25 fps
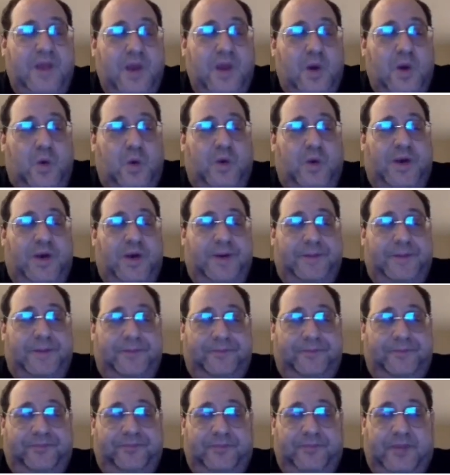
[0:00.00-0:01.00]
where
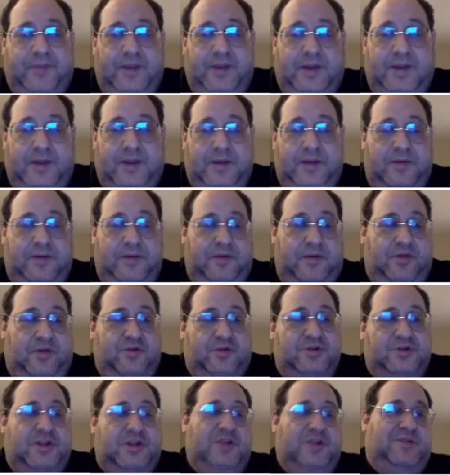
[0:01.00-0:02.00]

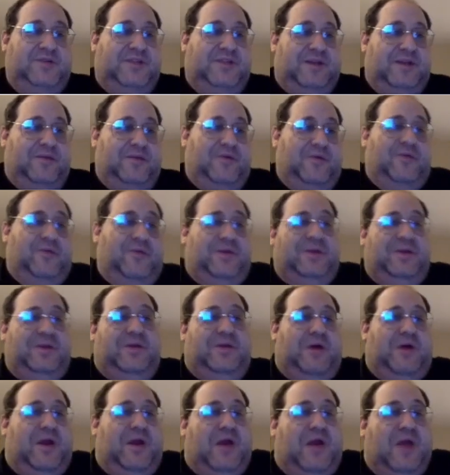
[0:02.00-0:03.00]
usually you'd say,
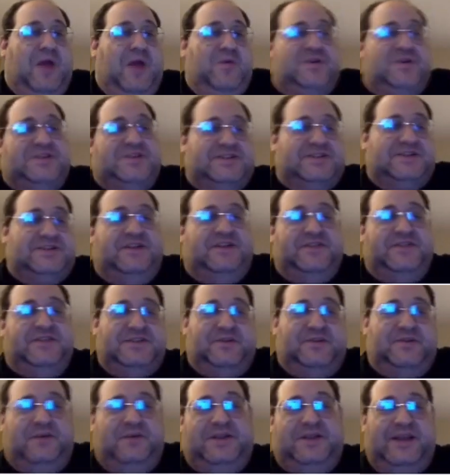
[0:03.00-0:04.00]
I wish the service
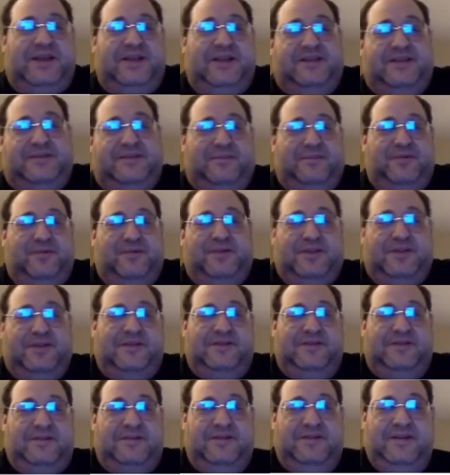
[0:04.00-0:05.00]
already
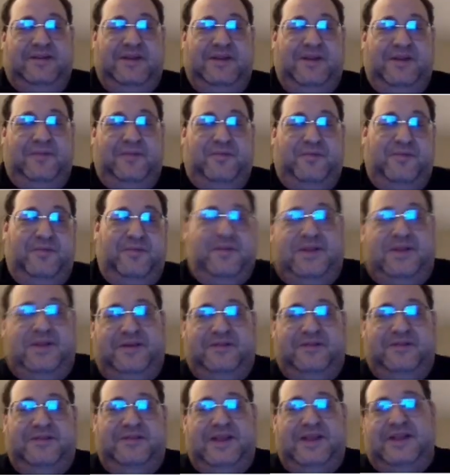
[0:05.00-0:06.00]
supported
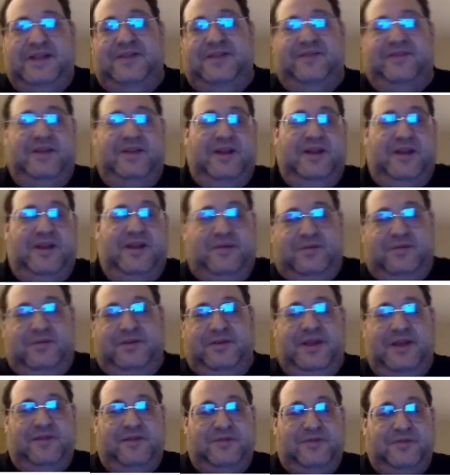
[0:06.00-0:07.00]
Prometheus natively and I
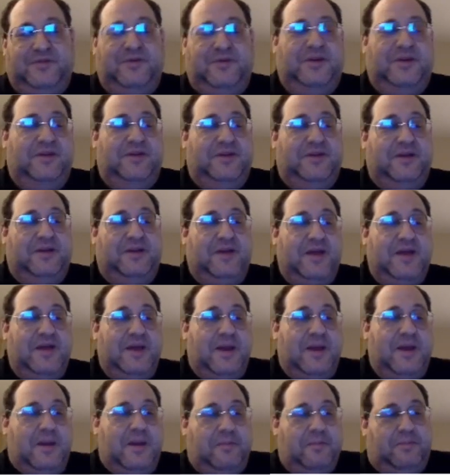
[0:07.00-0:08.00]
wouldn't have to do anything.
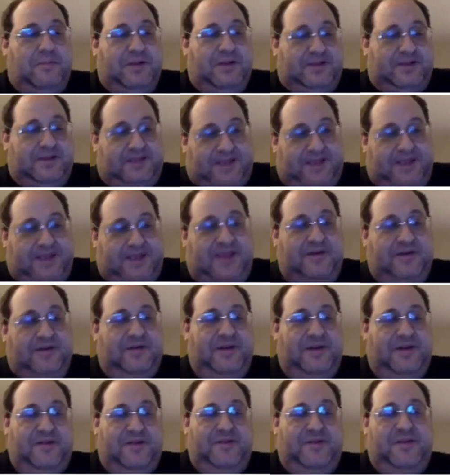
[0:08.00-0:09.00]
But here,
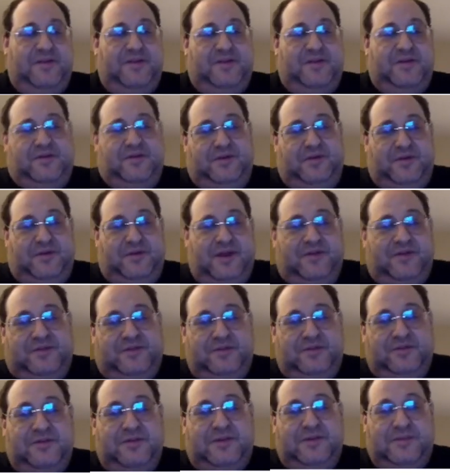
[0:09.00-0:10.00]
even though you have
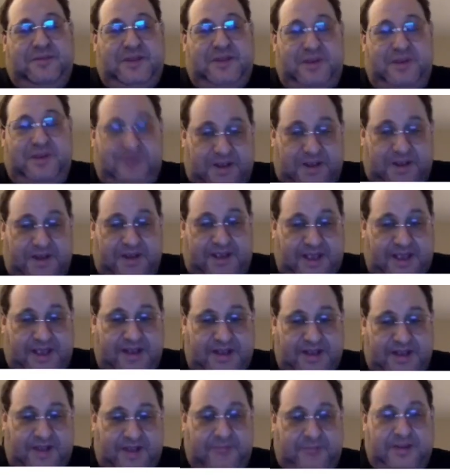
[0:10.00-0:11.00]
to do something, you can
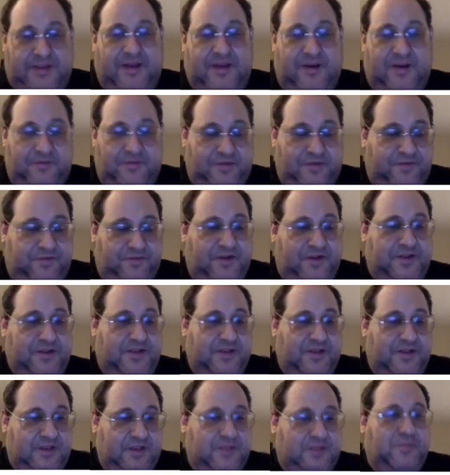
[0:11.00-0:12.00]
get something of the fact
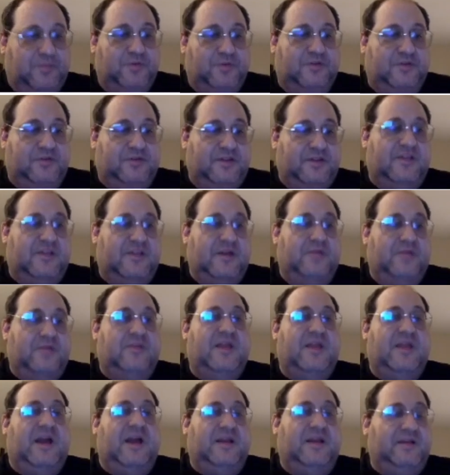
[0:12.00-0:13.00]
that the exporter sits
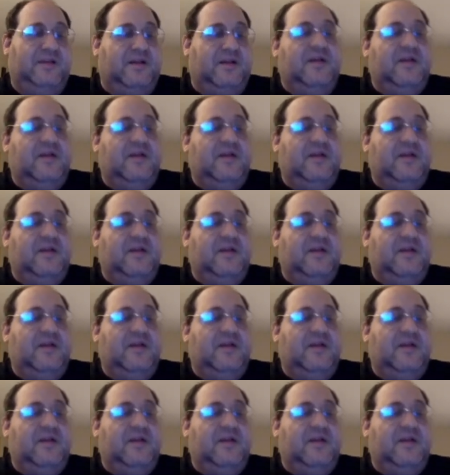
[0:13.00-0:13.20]
outside